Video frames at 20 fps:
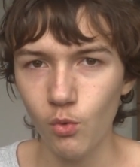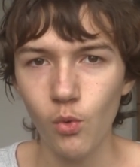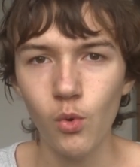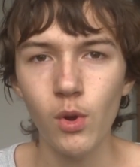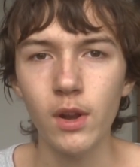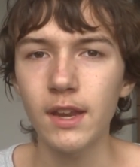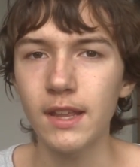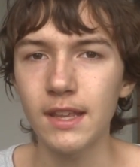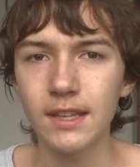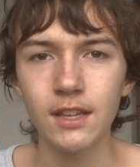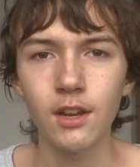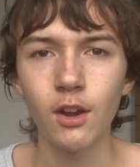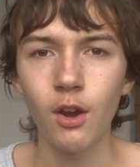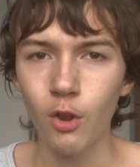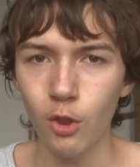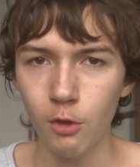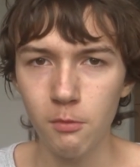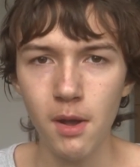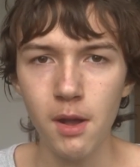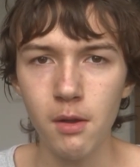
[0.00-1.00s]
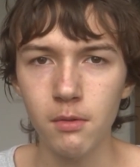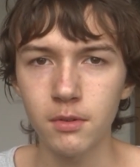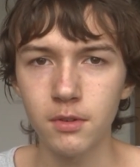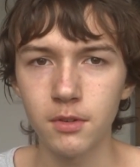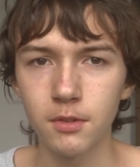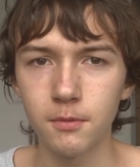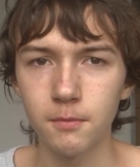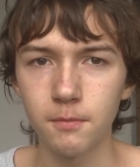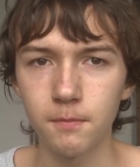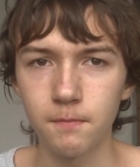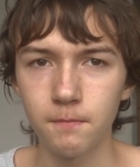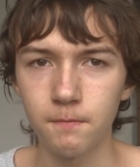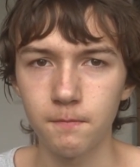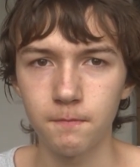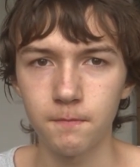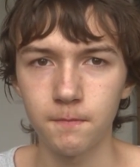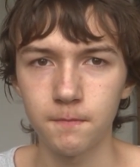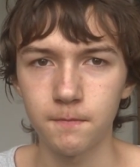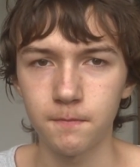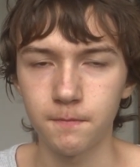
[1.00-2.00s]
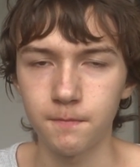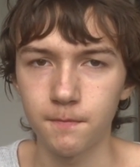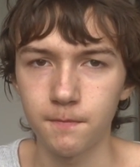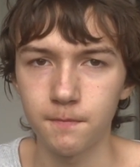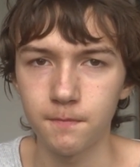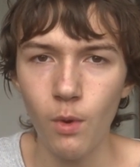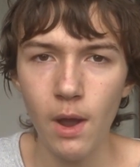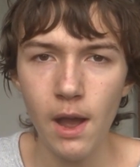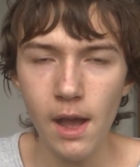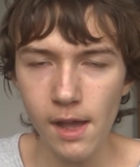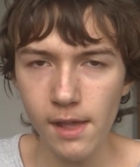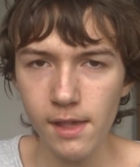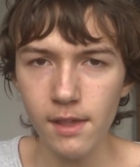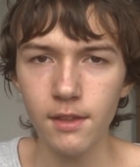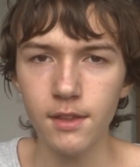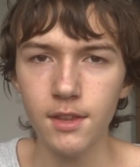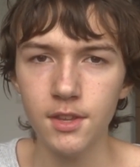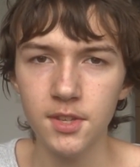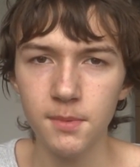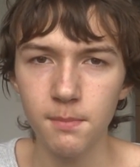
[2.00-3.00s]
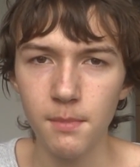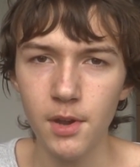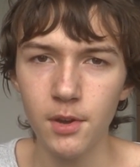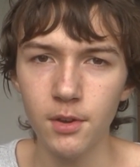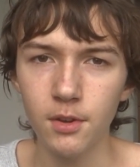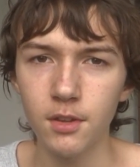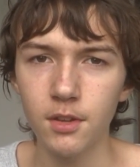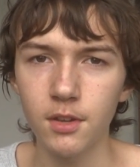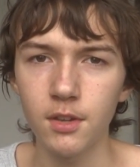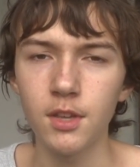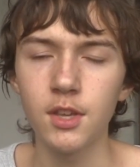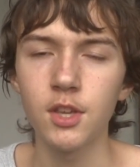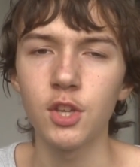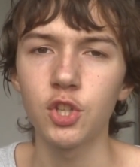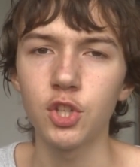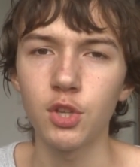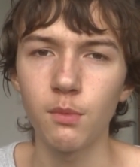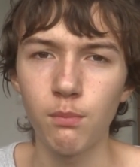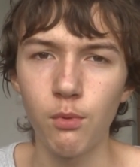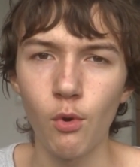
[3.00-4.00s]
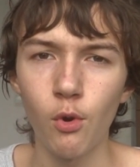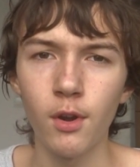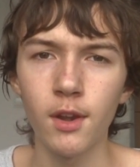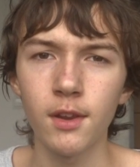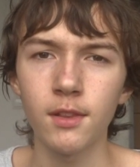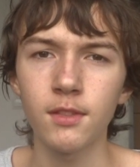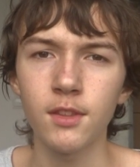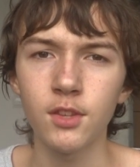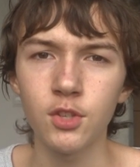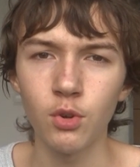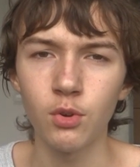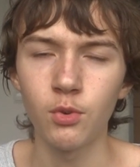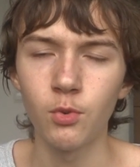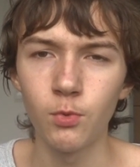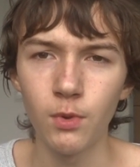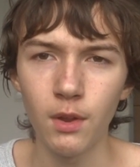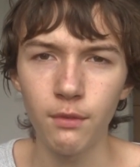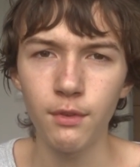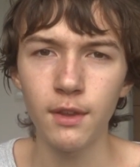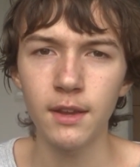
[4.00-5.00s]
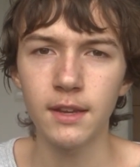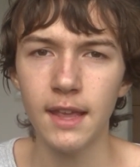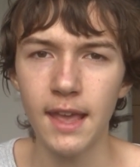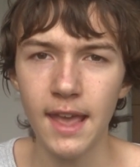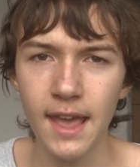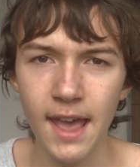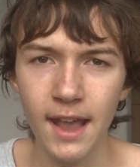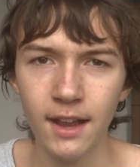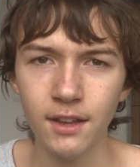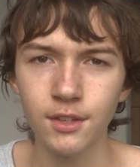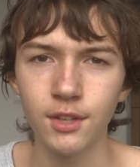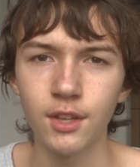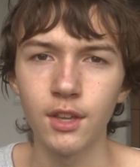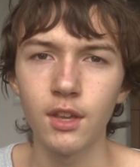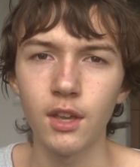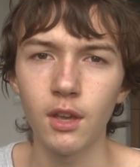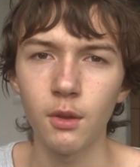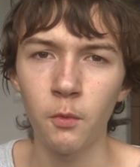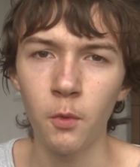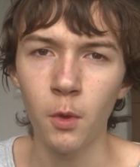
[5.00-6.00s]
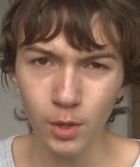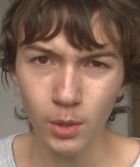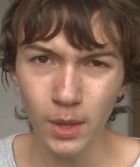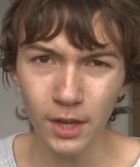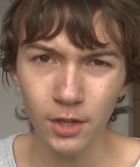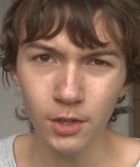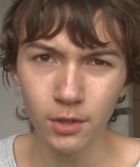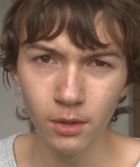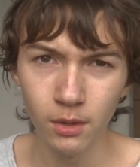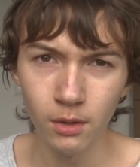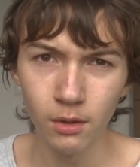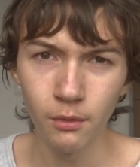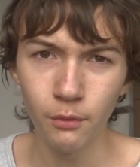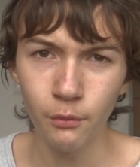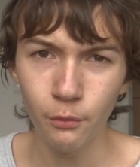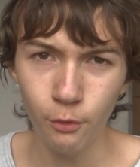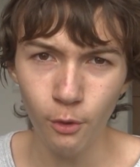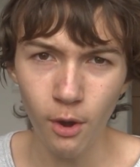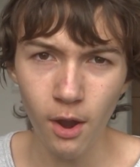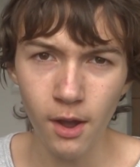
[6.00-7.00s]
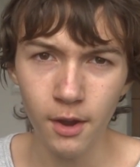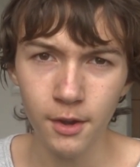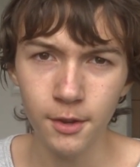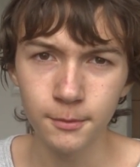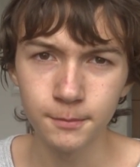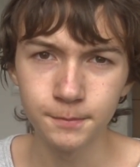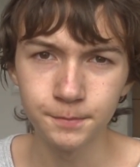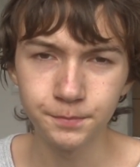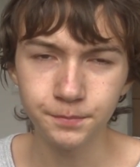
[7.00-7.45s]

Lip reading: what is it all about? Why is America supporting this horrific act of electoral fraud?